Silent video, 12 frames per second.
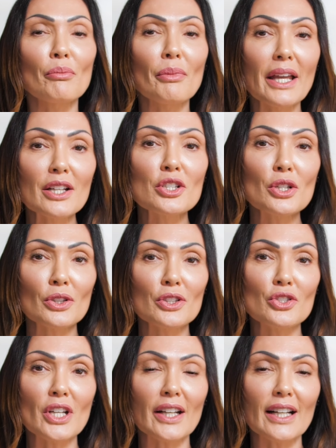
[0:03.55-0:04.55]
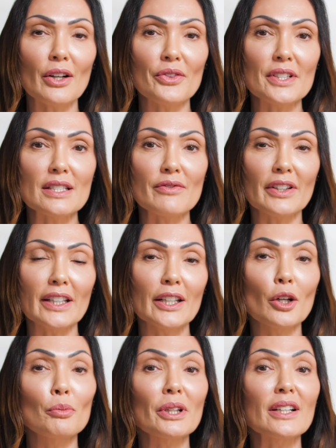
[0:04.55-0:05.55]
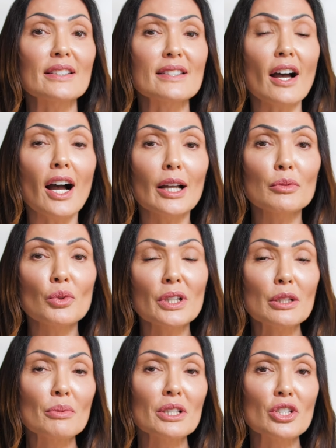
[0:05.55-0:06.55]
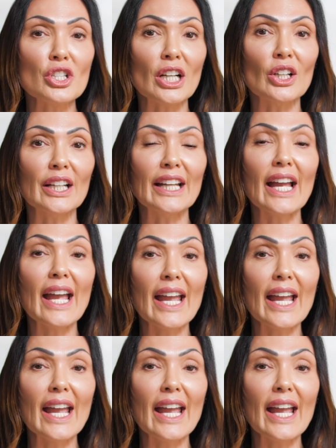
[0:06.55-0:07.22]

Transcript: make sure to check out this video because I'm going to be sharing